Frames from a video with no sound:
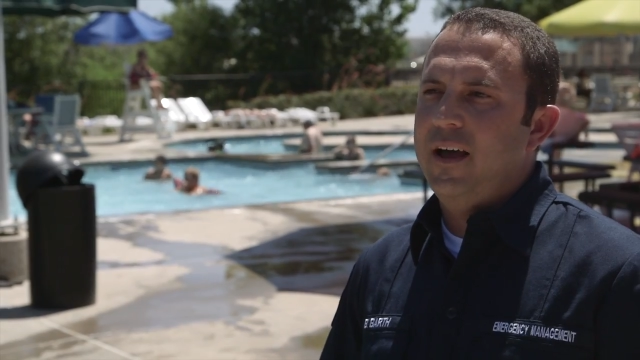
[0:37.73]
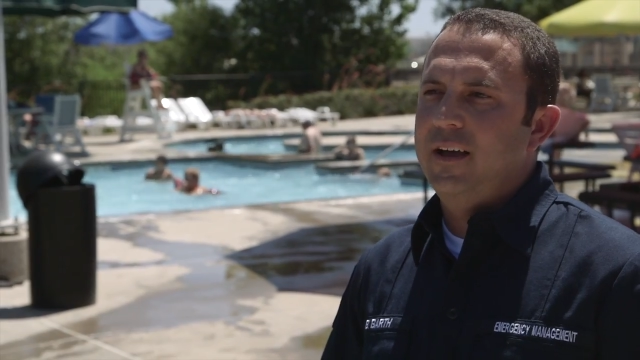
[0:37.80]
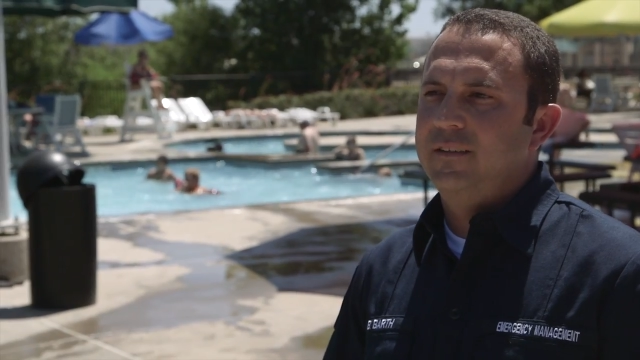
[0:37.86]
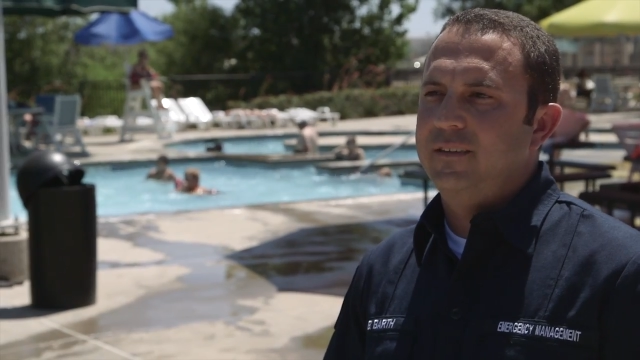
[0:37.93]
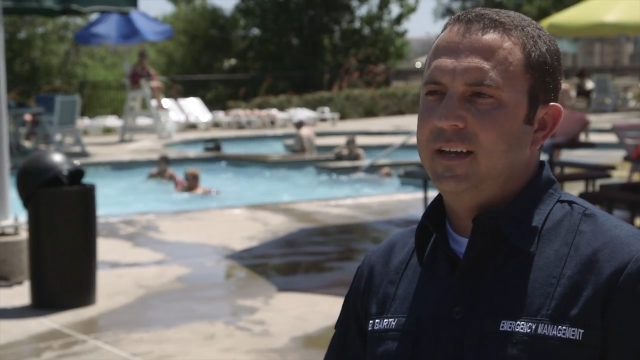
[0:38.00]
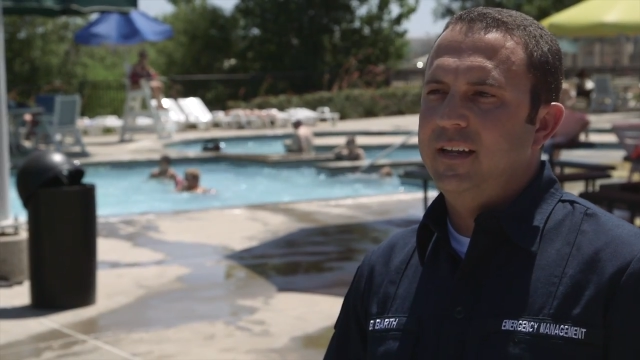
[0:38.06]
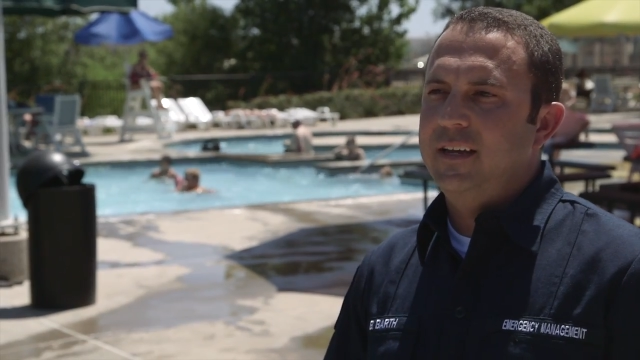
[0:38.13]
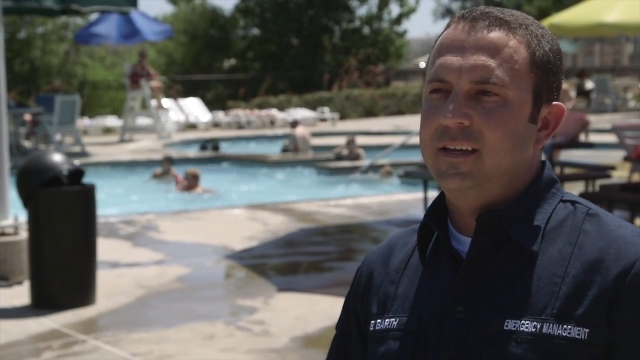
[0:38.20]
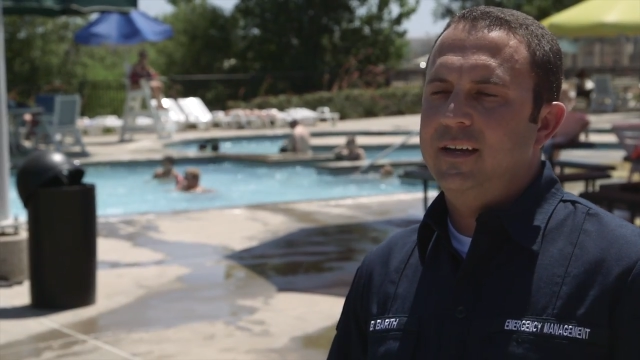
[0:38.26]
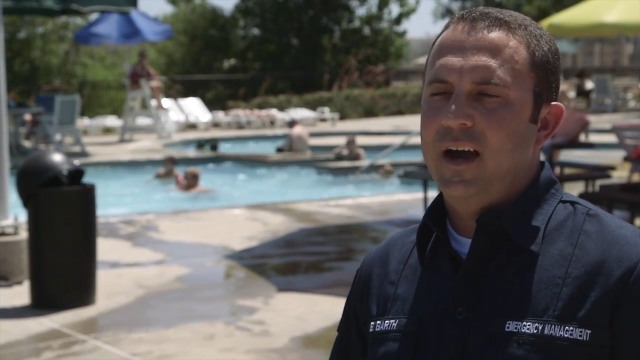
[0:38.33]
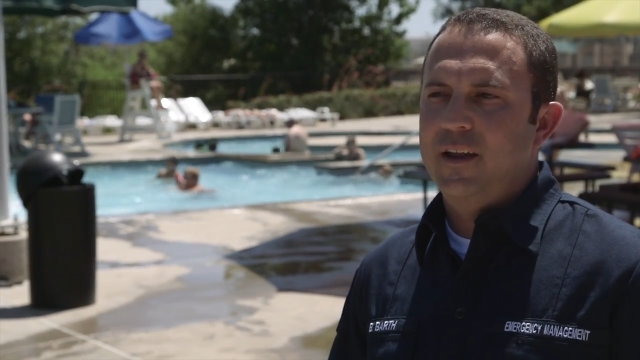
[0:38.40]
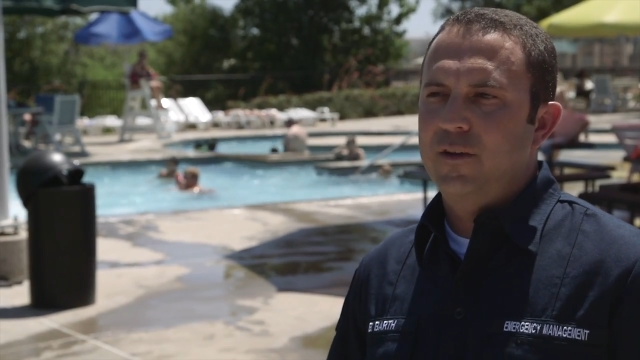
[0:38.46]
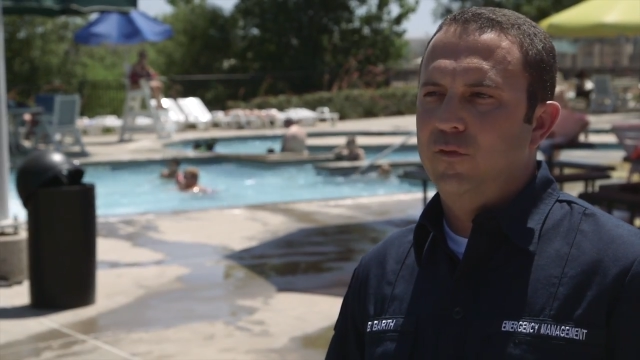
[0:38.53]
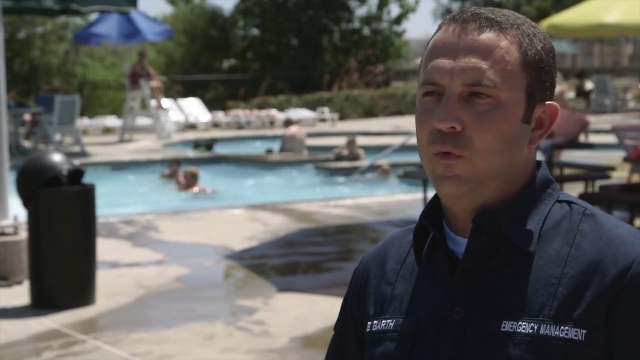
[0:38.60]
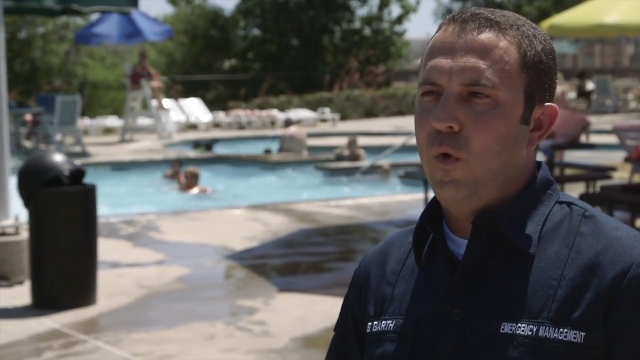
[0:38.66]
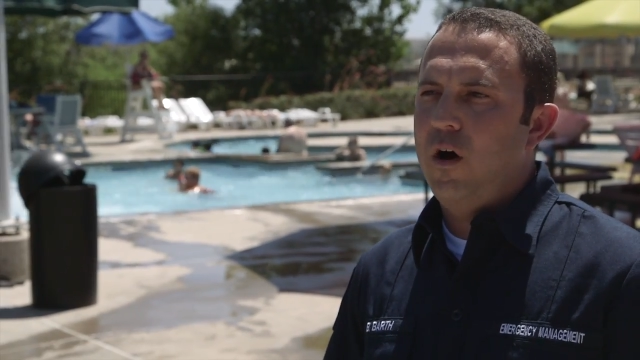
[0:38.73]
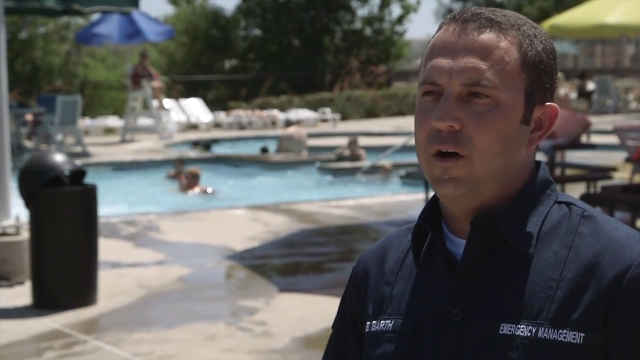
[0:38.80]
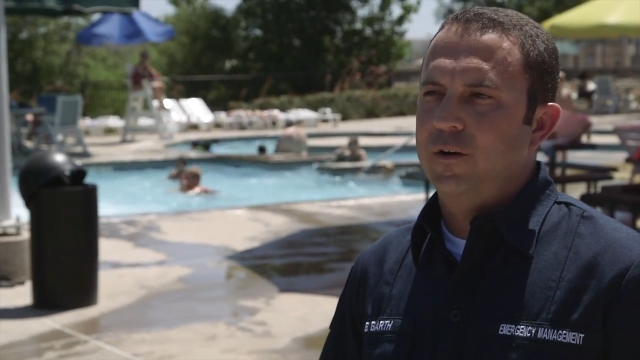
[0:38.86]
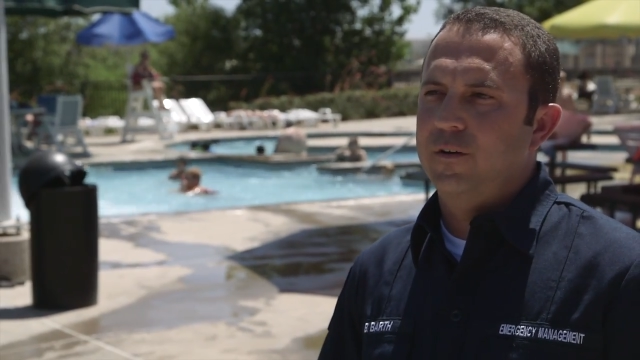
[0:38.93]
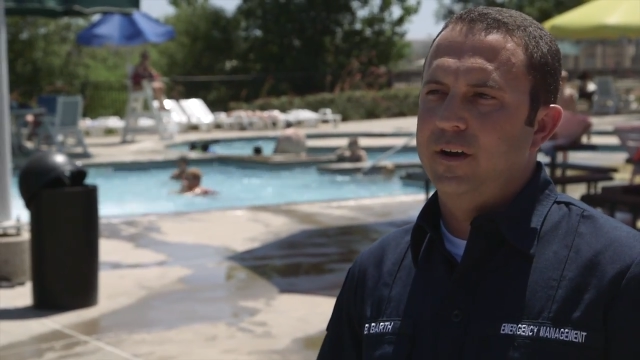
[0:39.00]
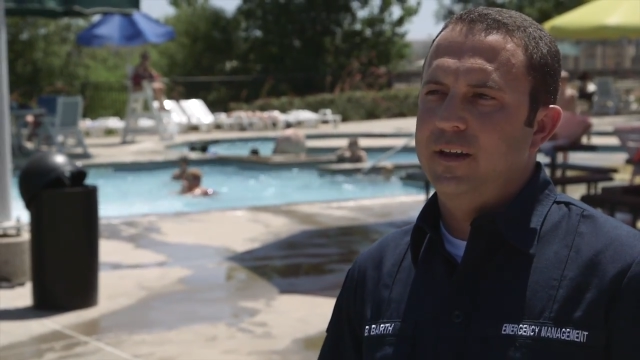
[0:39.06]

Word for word: has any kind of water